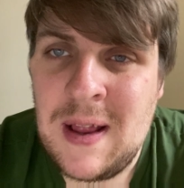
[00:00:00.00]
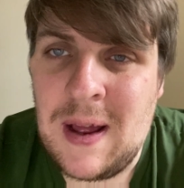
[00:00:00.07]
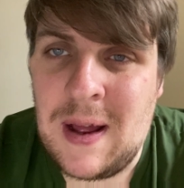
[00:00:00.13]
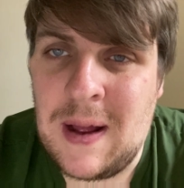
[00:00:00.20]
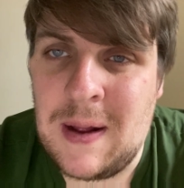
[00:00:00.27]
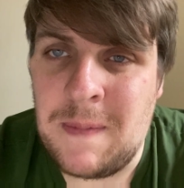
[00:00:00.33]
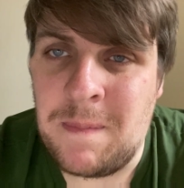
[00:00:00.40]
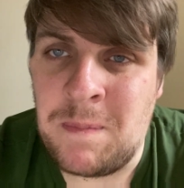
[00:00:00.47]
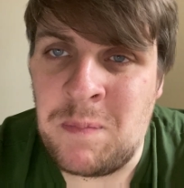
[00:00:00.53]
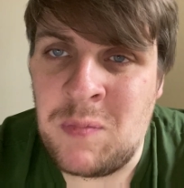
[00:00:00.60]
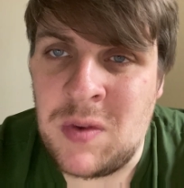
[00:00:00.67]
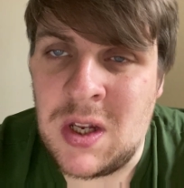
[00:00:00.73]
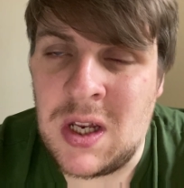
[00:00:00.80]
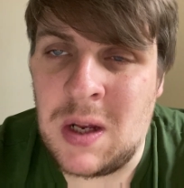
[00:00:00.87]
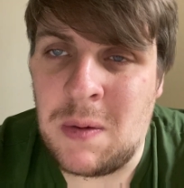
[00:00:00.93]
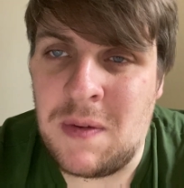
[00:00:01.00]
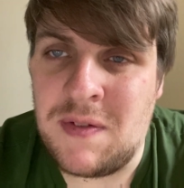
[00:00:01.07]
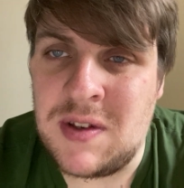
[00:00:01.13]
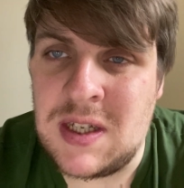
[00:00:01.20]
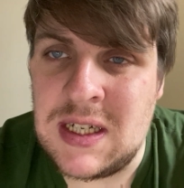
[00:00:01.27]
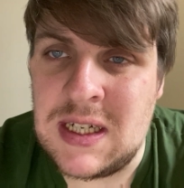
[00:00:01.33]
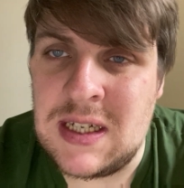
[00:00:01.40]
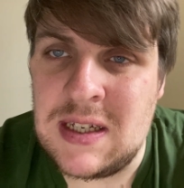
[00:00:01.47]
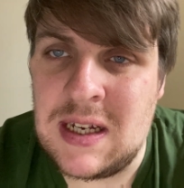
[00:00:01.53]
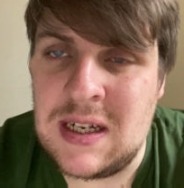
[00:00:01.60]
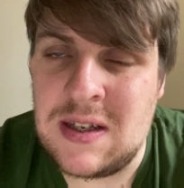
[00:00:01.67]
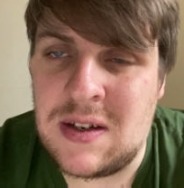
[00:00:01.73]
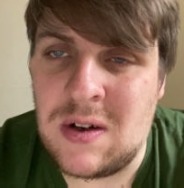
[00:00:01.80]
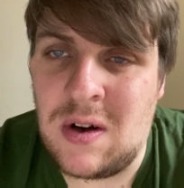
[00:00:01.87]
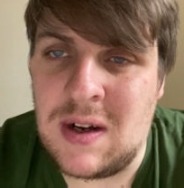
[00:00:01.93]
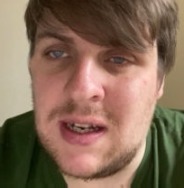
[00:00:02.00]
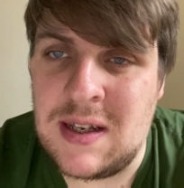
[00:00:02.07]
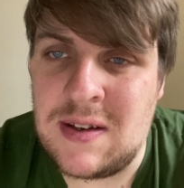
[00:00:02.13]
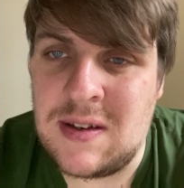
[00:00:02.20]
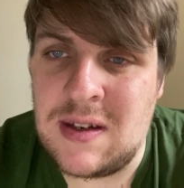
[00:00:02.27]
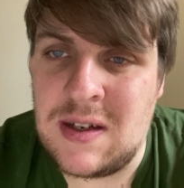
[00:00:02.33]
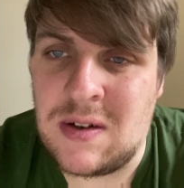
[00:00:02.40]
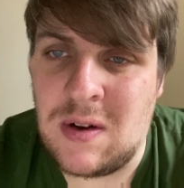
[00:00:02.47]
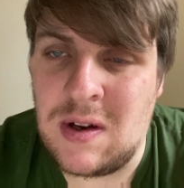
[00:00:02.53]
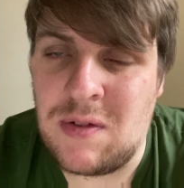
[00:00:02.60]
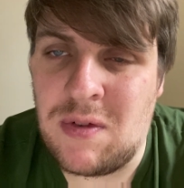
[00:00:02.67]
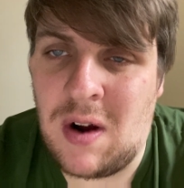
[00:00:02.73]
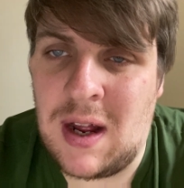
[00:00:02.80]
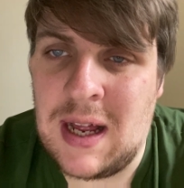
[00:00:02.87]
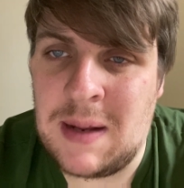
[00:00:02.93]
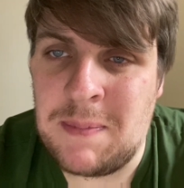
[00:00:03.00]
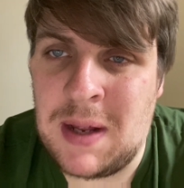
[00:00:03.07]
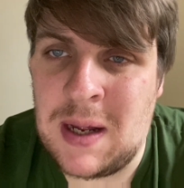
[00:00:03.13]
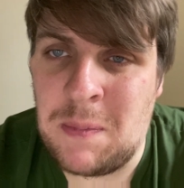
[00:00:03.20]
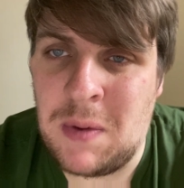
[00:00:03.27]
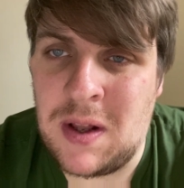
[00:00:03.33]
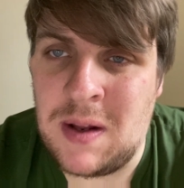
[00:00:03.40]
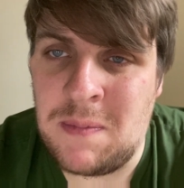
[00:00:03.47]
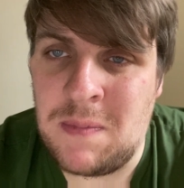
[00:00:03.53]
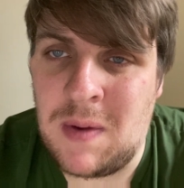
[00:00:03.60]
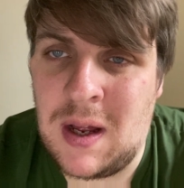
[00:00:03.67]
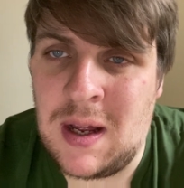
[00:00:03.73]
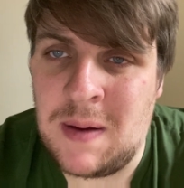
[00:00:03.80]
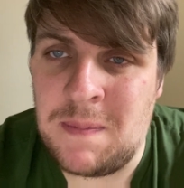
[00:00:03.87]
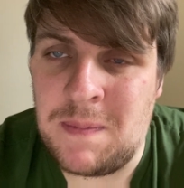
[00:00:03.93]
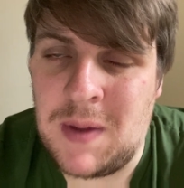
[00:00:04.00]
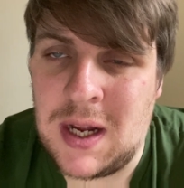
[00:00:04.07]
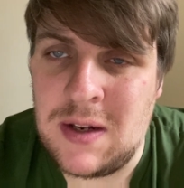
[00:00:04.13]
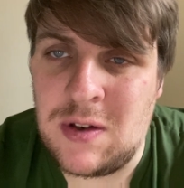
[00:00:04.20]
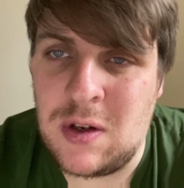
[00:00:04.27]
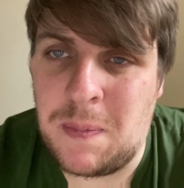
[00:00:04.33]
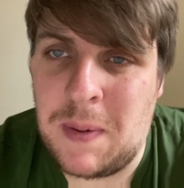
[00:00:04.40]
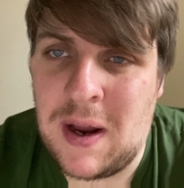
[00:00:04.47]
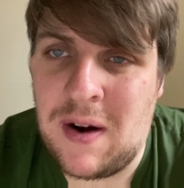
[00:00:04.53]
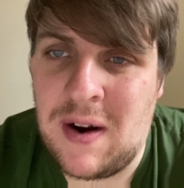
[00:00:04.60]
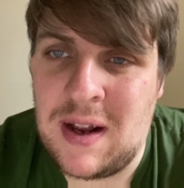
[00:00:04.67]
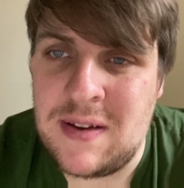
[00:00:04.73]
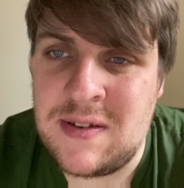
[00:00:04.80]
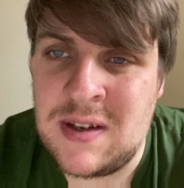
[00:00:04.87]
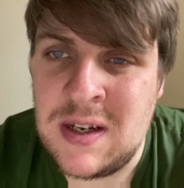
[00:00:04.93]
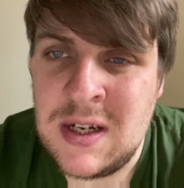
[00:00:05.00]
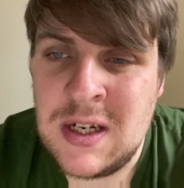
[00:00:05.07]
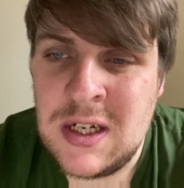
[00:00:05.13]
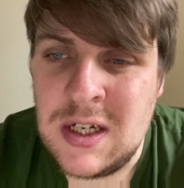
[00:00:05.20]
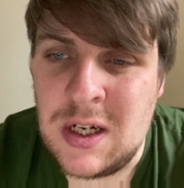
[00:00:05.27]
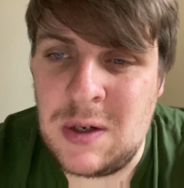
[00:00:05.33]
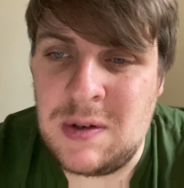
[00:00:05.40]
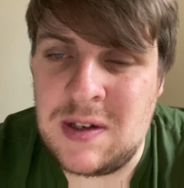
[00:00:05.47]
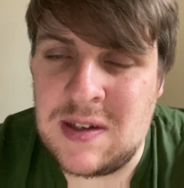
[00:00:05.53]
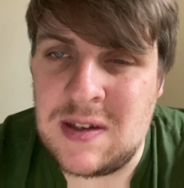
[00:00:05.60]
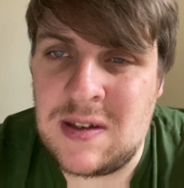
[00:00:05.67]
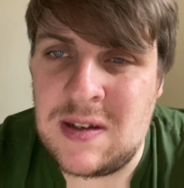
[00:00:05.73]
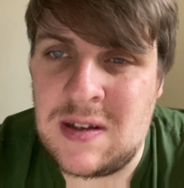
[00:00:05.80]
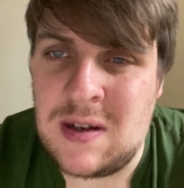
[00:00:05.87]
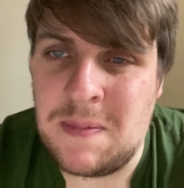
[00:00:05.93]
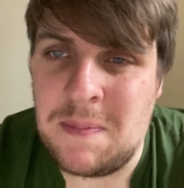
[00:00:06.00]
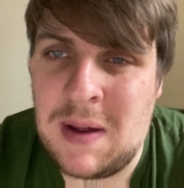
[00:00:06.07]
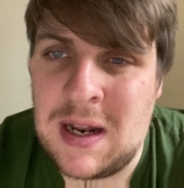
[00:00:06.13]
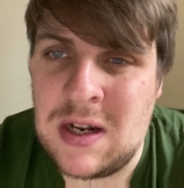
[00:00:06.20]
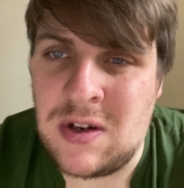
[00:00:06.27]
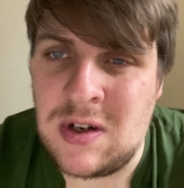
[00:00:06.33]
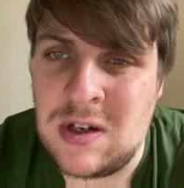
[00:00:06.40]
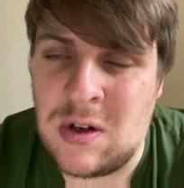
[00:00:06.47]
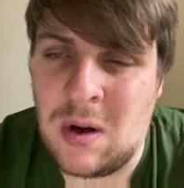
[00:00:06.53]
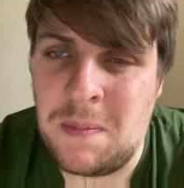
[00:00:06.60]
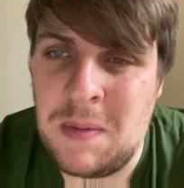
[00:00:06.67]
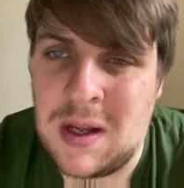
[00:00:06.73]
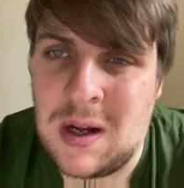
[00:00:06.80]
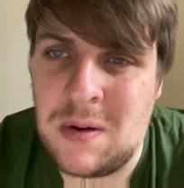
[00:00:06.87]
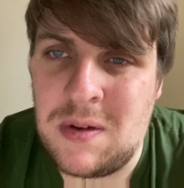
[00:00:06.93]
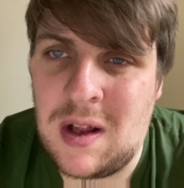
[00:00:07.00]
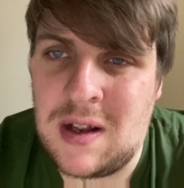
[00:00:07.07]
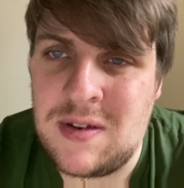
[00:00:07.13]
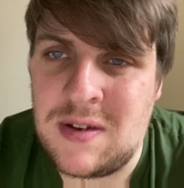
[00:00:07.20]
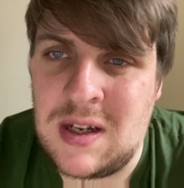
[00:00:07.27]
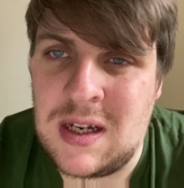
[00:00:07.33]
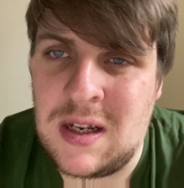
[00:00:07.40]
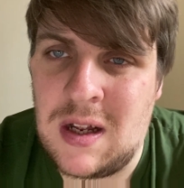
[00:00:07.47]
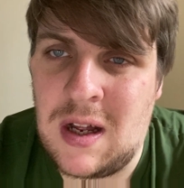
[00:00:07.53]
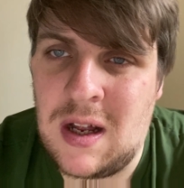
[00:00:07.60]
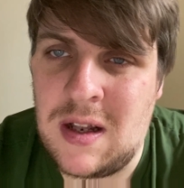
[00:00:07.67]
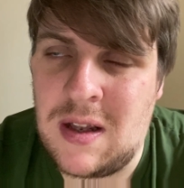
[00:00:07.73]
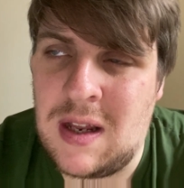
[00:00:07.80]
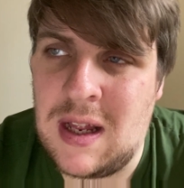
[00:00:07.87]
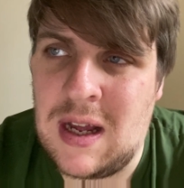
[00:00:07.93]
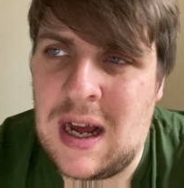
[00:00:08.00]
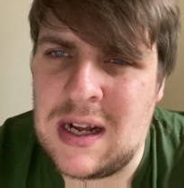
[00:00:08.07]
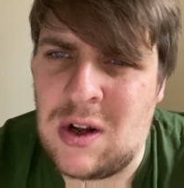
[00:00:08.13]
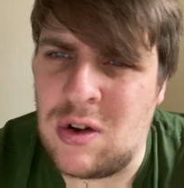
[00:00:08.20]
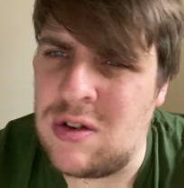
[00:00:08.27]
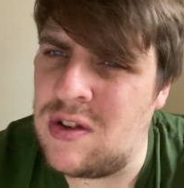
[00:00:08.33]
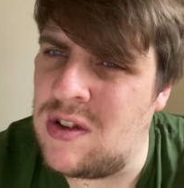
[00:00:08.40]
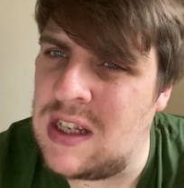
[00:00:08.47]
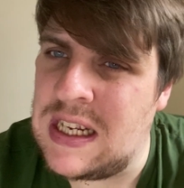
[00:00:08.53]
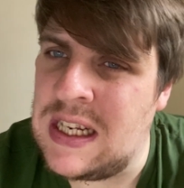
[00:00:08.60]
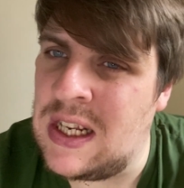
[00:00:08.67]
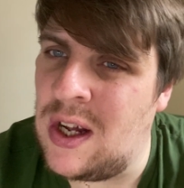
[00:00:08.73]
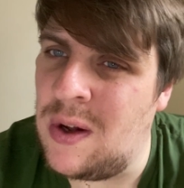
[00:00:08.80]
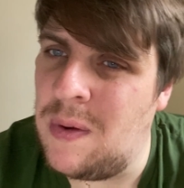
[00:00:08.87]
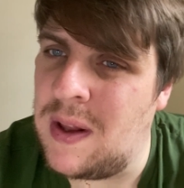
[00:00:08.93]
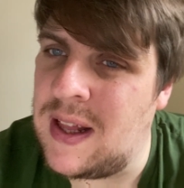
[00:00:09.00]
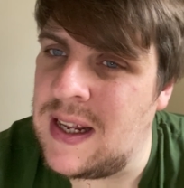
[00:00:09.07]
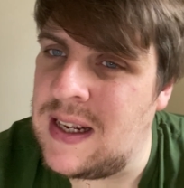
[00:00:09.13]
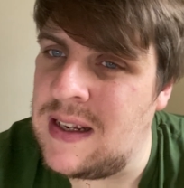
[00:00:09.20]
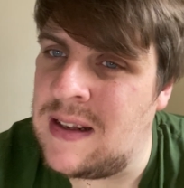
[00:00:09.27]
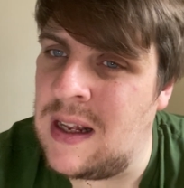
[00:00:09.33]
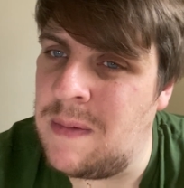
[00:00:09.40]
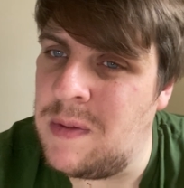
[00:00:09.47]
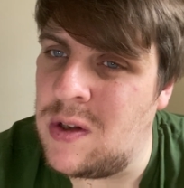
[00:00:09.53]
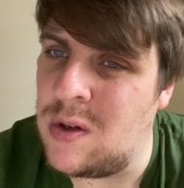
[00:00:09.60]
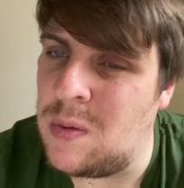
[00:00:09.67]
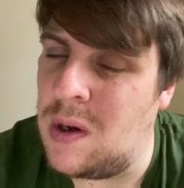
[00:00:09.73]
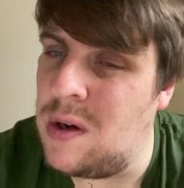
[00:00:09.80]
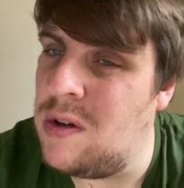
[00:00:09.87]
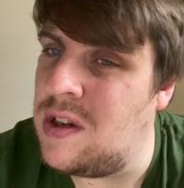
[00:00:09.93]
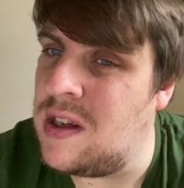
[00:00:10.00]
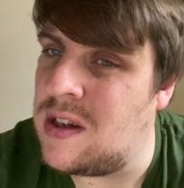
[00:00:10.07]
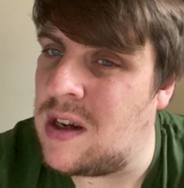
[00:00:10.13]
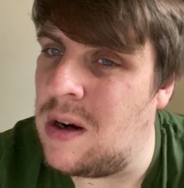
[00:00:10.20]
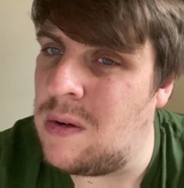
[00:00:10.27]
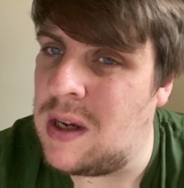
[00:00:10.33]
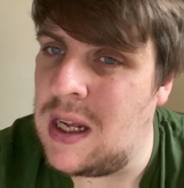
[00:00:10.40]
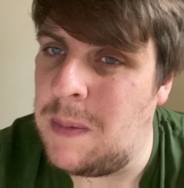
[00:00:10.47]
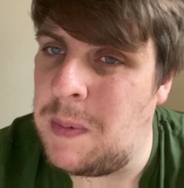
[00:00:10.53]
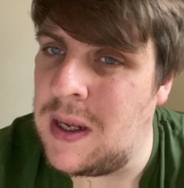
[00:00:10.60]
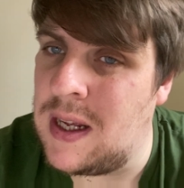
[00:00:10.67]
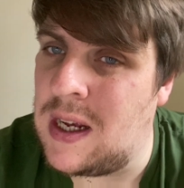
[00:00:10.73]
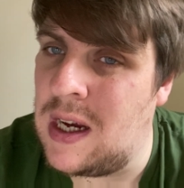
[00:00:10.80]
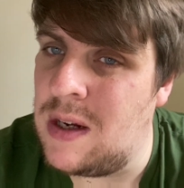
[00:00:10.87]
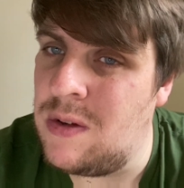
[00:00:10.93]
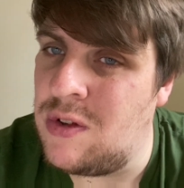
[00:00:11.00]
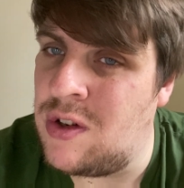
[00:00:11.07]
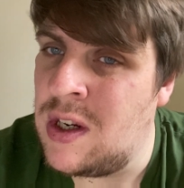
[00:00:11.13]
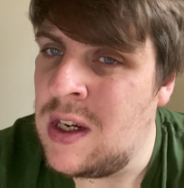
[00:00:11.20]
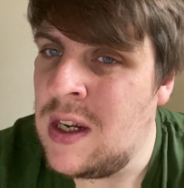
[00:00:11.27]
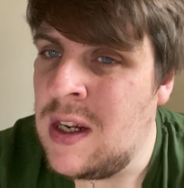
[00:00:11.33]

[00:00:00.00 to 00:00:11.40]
You know, obviously he's got his right hand man with him, Jesus Perez, who's his assistant manager. He's got Miguel D'Agostino, I think his name is as well, who's his goalkeeping coach.